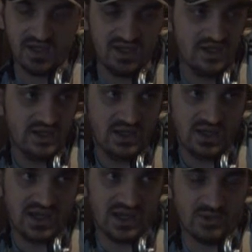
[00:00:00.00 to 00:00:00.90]
I mean,
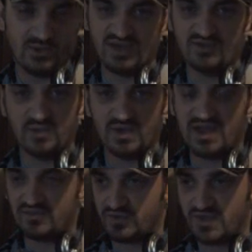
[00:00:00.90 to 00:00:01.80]
I'm a
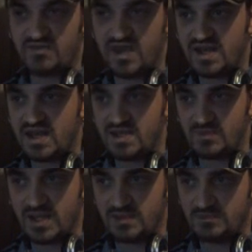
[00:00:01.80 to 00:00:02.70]
big Fallout 3
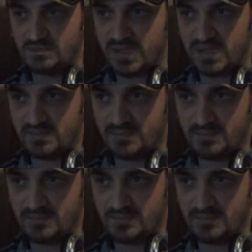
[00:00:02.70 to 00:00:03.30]
fan anyway,